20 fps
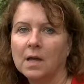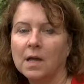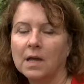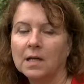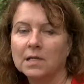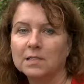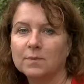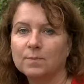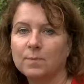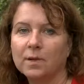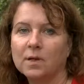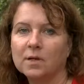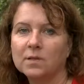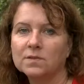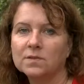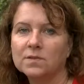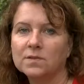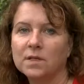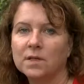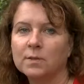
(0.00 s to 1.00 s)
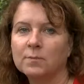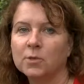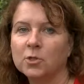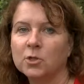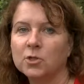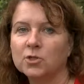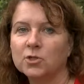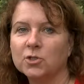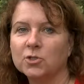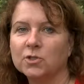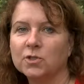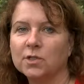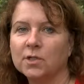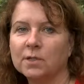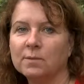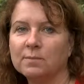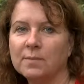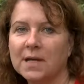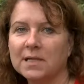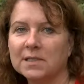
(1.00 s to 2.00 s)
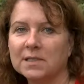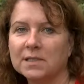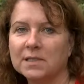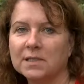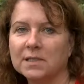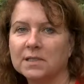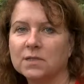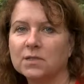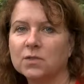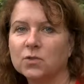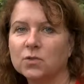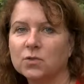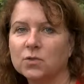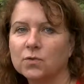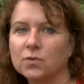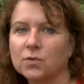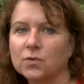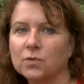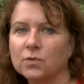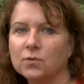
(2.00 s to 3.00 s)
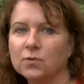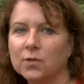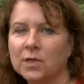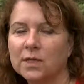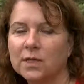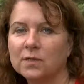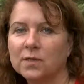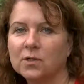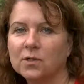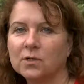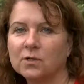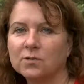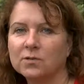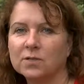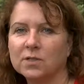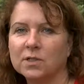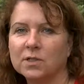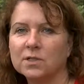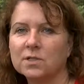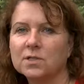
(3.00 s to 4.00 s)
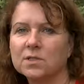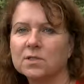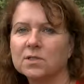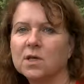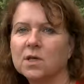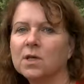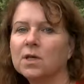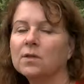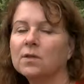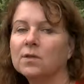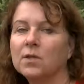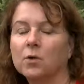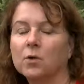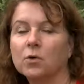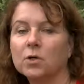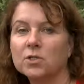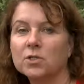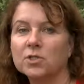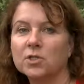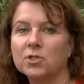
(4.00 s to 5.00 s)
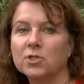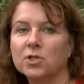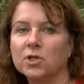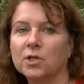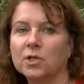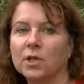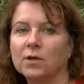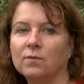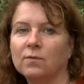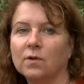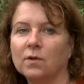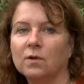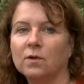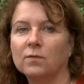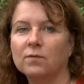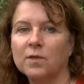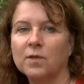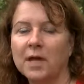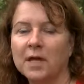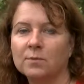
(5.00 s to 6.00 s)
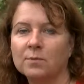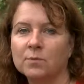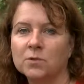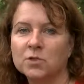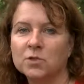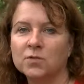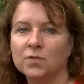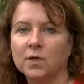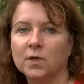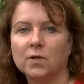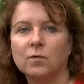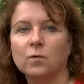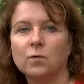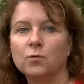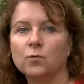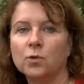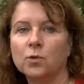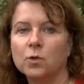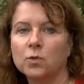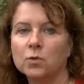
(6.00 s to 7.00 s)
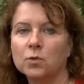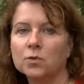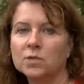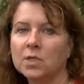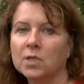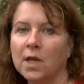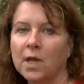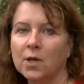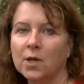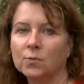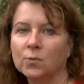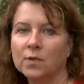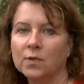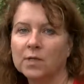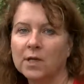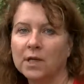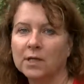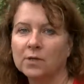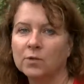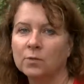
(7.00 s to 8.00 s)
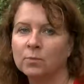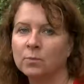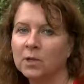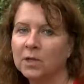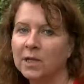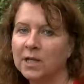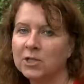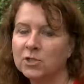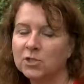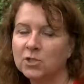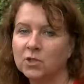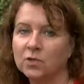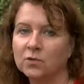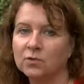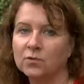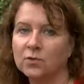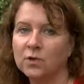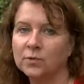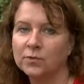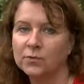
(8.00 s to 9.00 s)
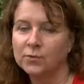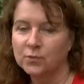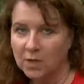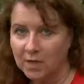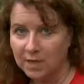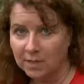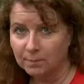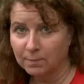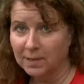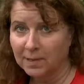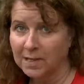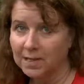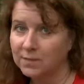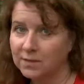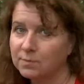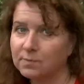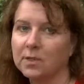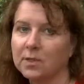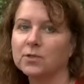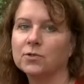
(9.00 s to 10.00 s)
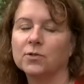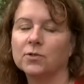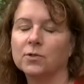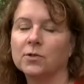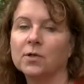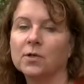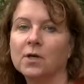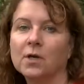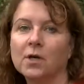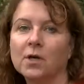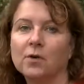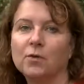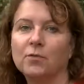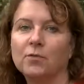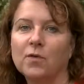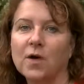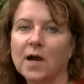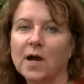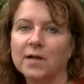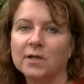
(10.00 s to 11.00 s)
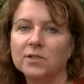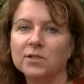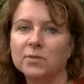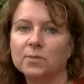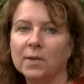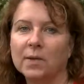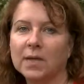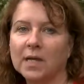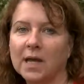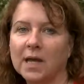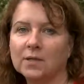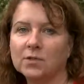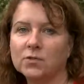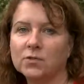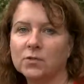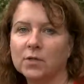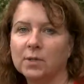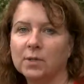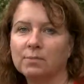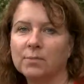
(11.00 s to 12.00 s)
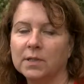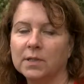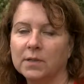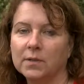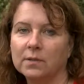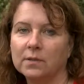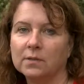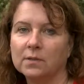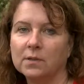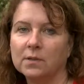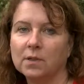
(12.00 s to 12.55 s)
As plants emerged in masses to green the continents, the oxygen level of the atmosphere rose, and with the accumulation of dry plant matter, fires began to appear,